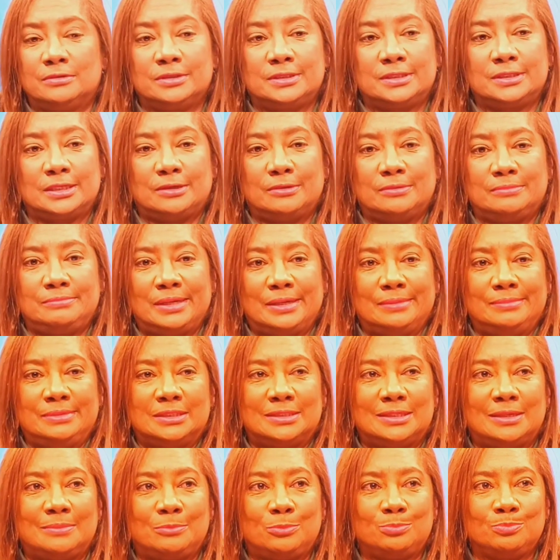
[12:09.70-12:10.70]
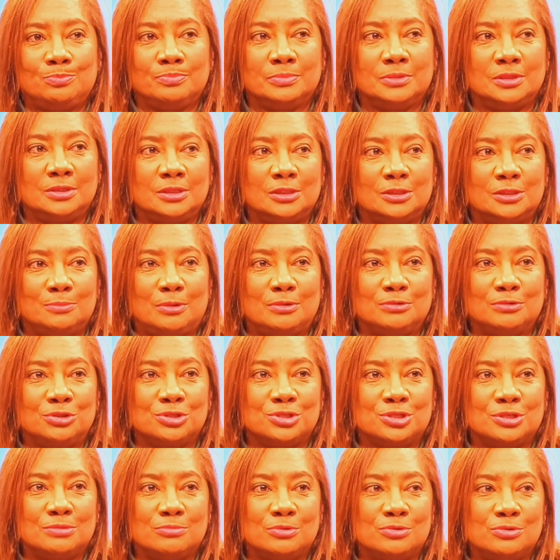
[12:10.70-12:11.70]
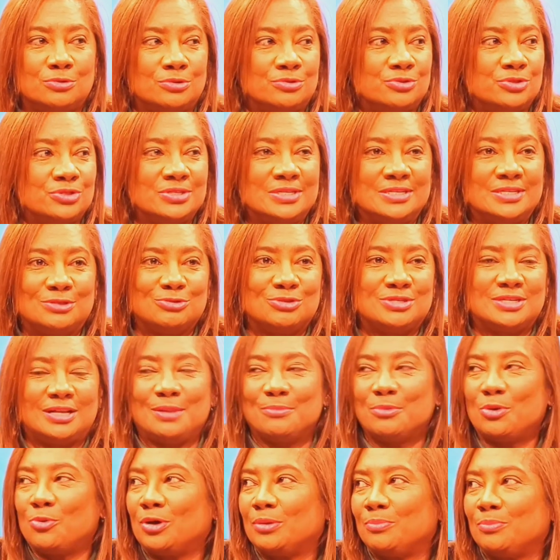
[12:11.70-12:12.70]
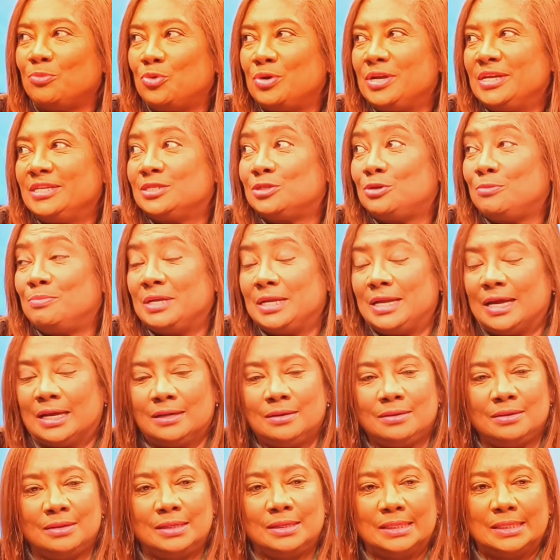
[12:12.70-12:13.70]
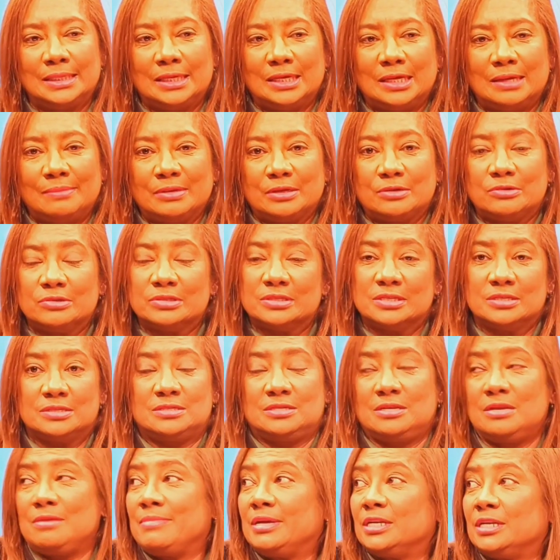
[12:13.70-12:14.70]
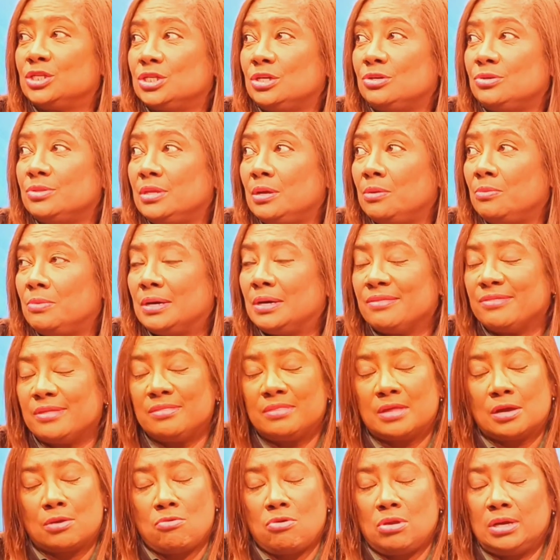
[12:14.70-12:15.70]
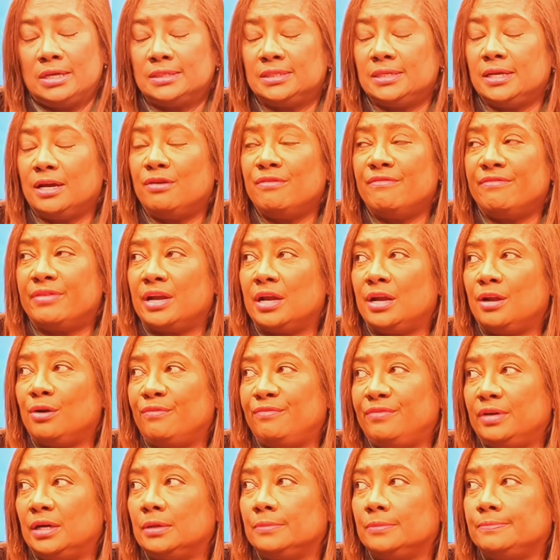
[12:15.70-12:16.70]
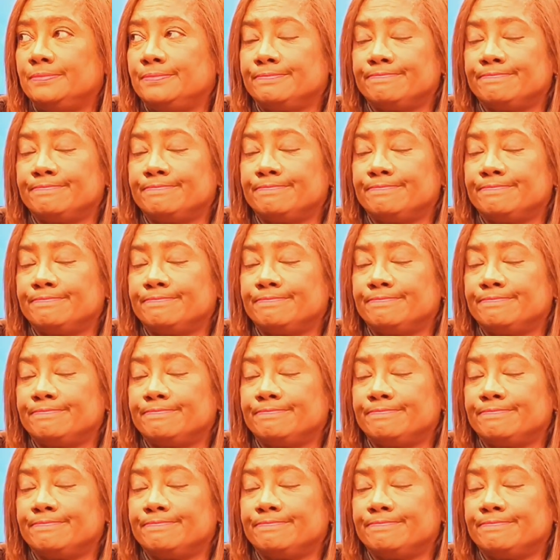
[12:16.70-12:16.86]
So maybe some sponsorship gurus need to tell me what more needs to be done, because this team has shown their worth and their quality over and over.